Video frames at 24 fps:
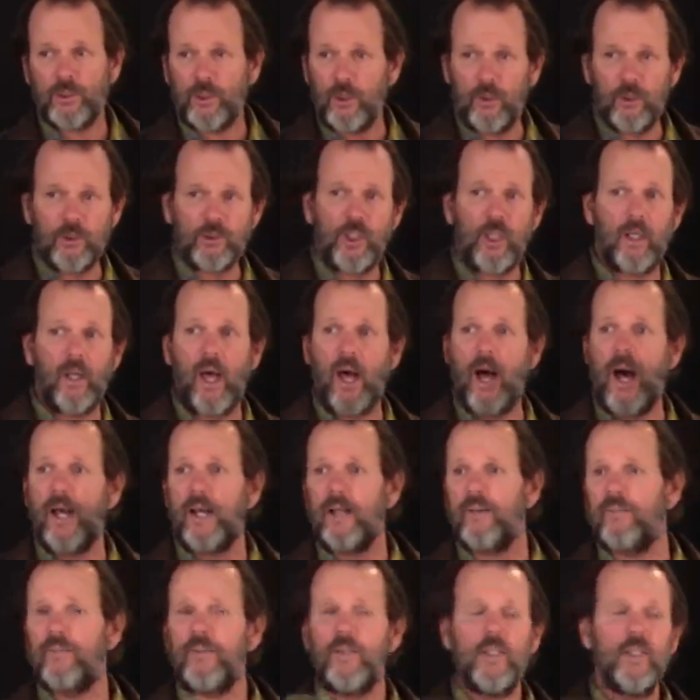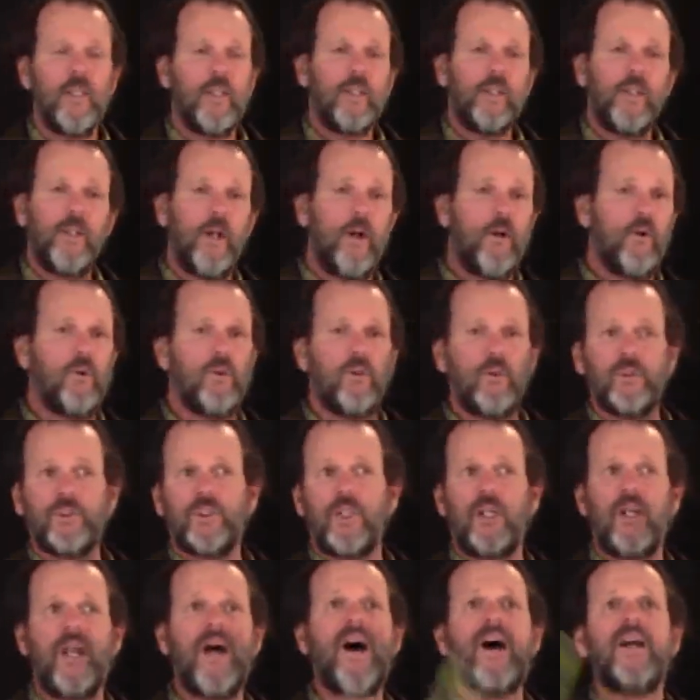So there's a lot of, you know, there's
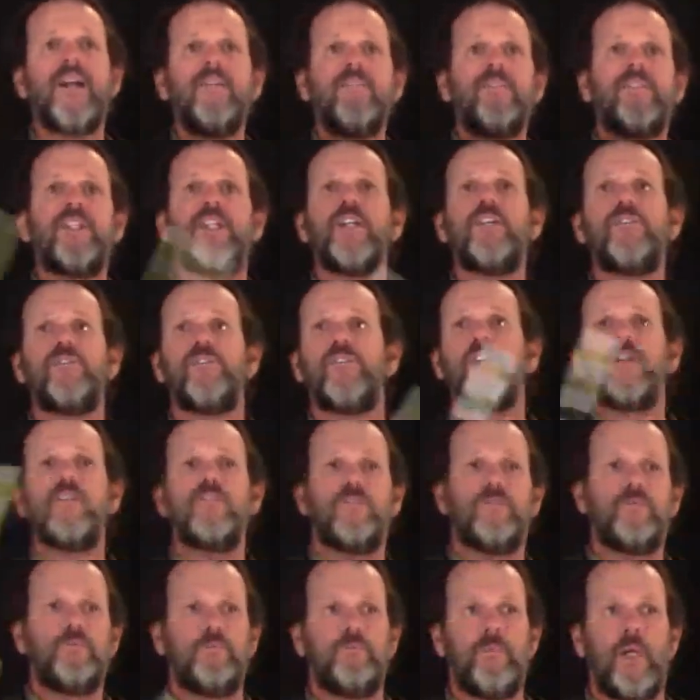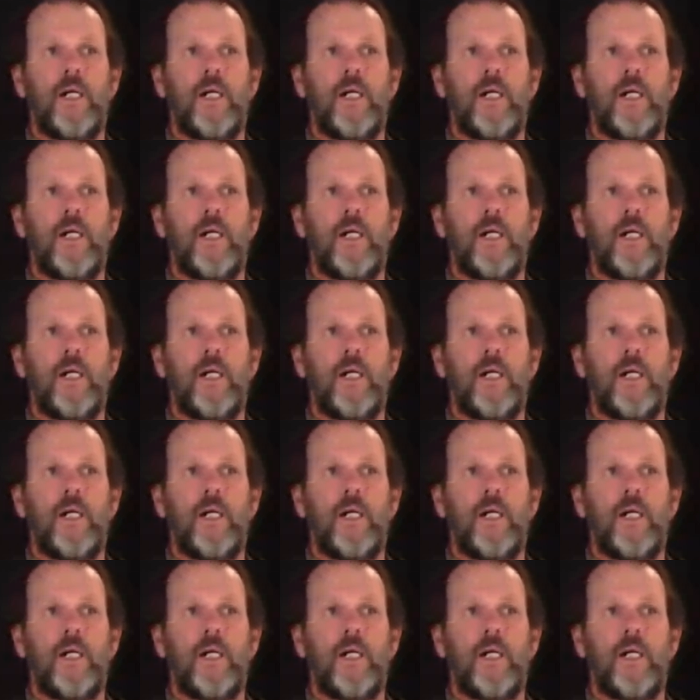a lot of different